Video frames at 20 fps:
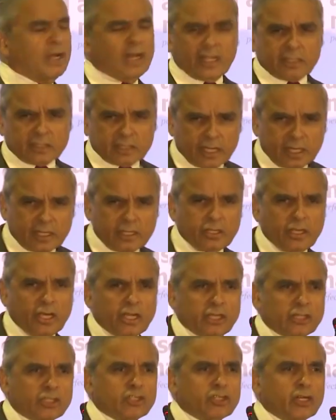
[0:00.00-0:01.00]
let's
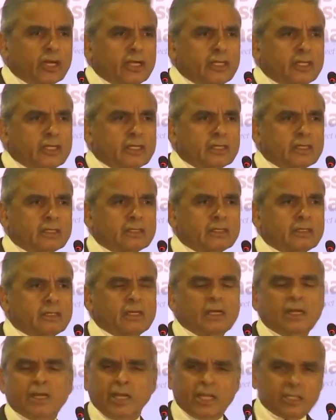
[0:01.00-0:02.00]
engage China,
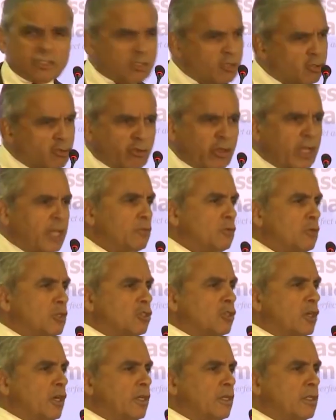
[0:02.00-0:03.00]
let's trade
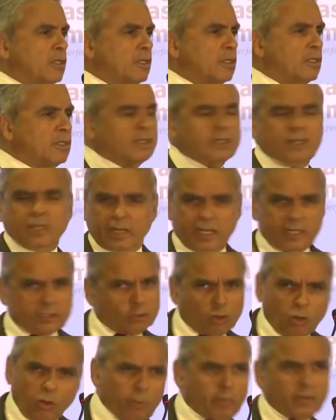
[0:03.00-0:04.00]
with China,
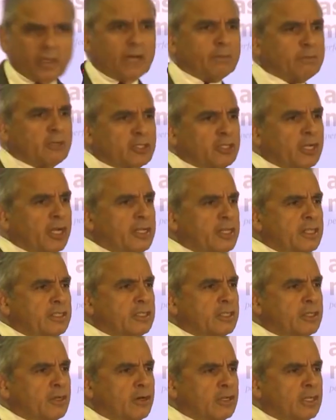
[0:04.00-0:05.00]
let's open up the
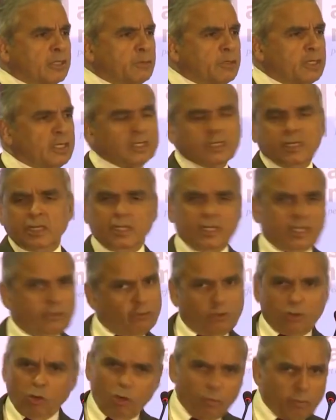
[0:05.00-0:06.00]
Chinese economy.
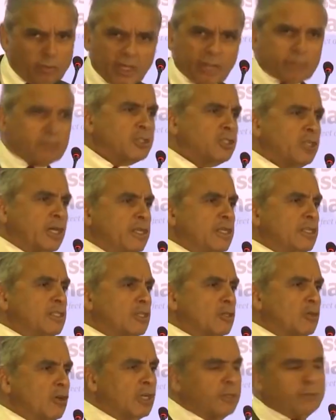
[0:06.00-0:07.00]
If we open up the
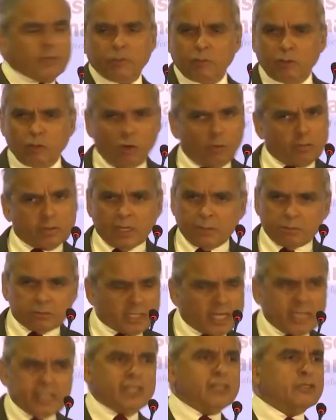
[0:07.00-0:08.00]
Chinese economy, we open up
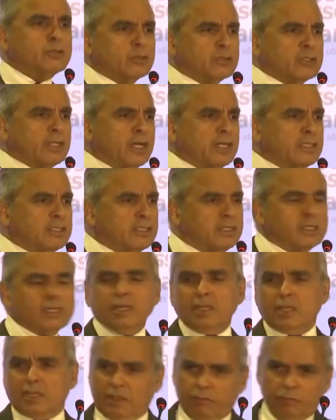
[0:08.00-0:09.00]
Chinese society.
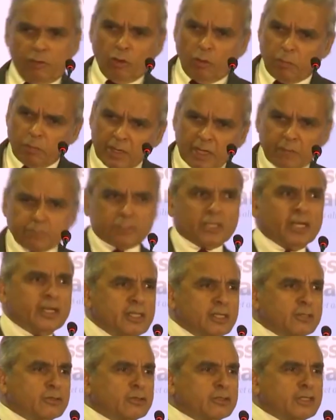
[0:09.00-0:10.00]
If we open up
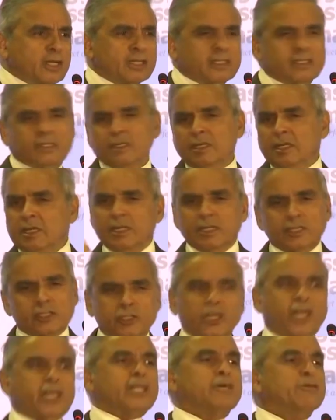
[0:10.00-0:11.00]
Chinese society,
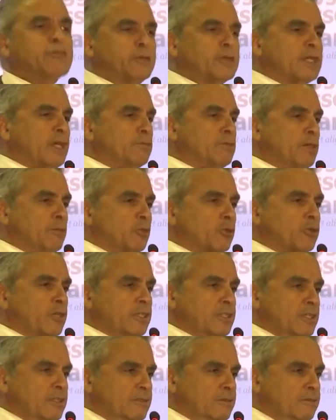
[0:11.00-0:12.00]
China will become
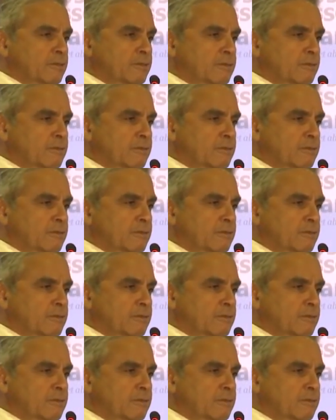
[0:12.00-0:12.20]
democratic.